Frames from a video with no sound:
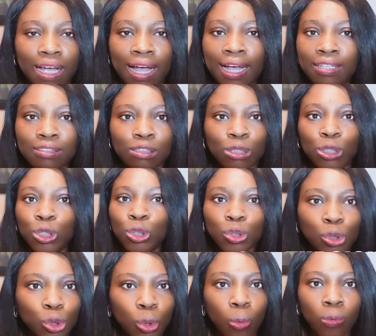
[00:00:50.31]
And you
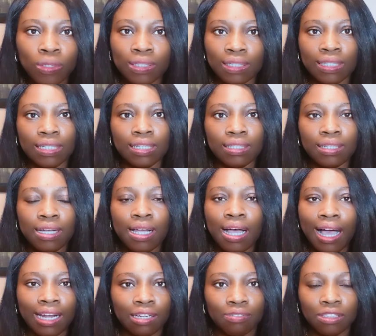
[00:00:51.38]
don't need
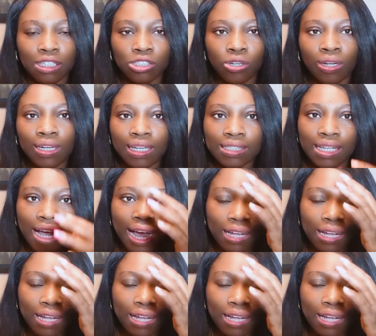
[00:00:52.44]
an invitation letter.